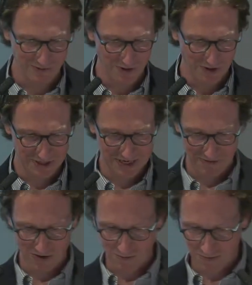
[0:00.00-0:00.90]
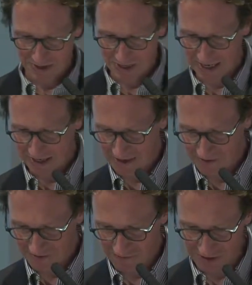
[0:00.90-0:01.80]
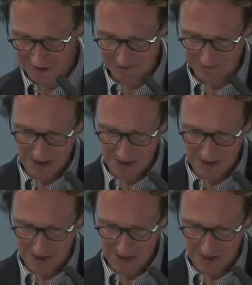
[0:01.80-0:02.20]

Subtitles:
avoid development in reverse.